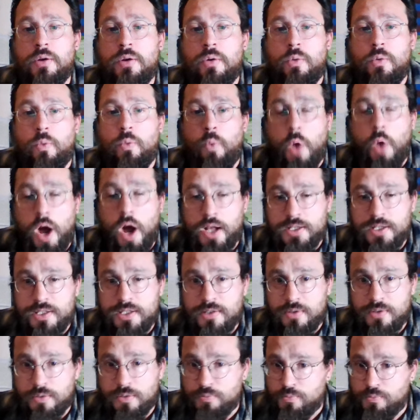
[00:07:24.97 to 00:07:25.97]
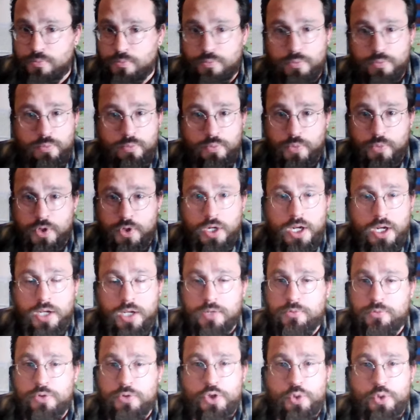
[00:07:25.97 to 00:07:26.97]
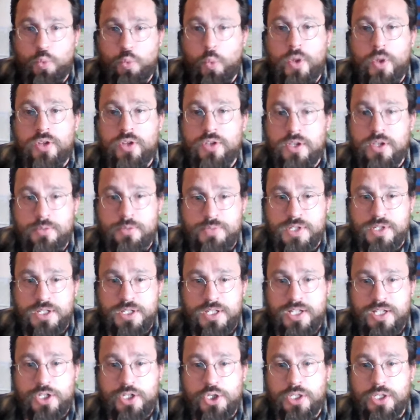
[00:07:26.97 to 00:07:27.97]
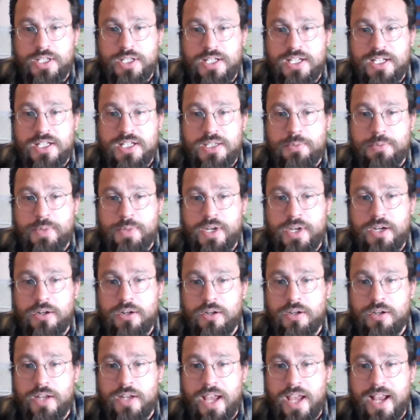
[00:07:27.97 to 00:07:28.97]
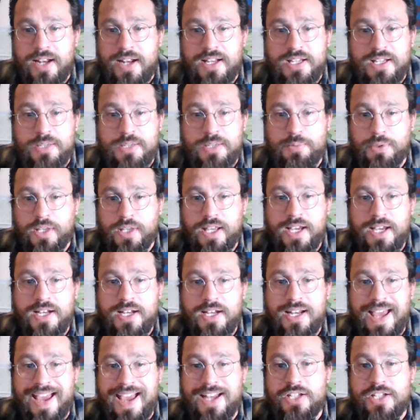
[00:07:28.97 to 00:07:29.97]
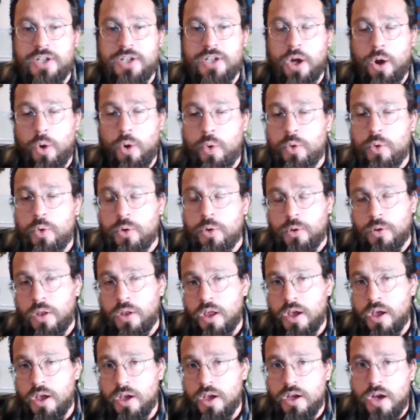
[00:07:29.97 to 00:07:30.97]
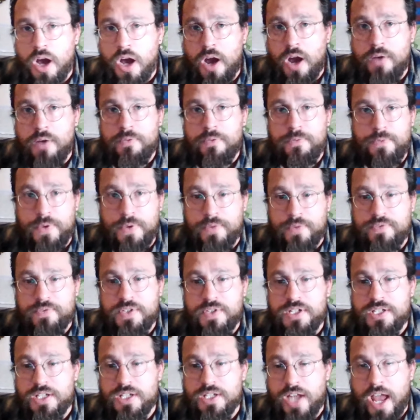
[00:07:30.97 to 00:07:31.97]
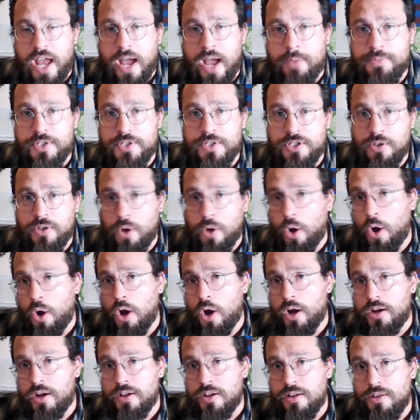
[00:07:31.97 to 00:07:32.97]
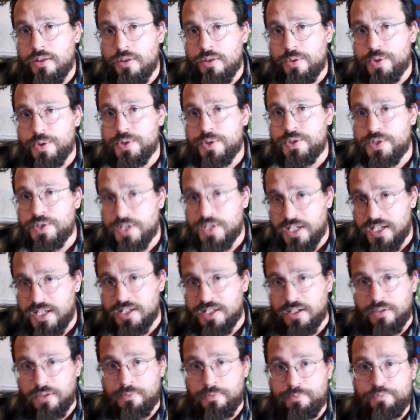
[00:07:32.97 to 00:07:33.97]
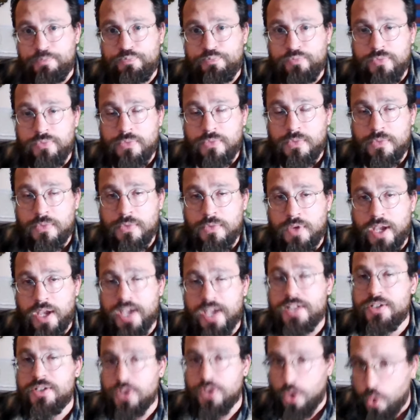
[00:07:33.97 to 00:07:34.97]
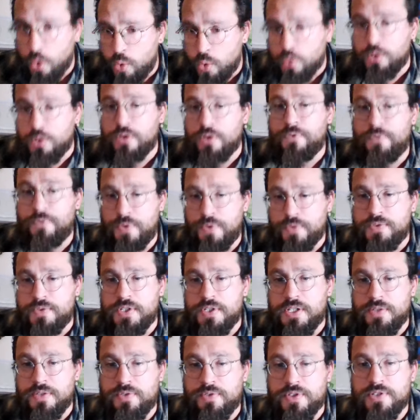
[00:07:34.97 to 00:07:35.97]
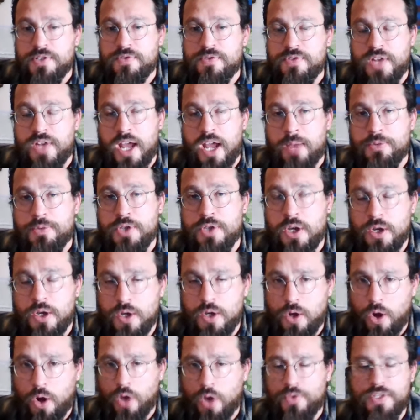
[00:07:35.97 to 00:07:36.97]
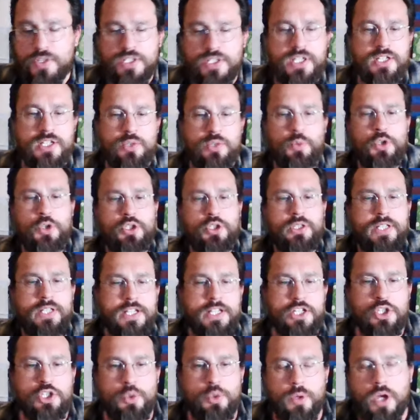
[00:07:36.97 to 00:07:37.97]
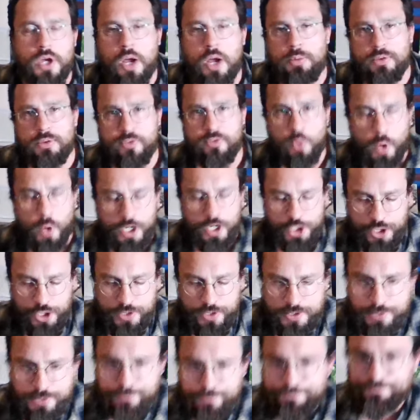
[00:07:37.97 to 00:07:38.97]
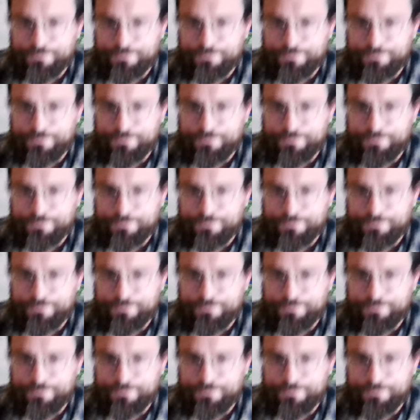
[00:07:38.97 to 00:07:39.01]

want uh, Williams essentially disappeared and has played a total of 50 snaps on the season. A total of 50 defensive snaps on the season, which leads to a couple of questions.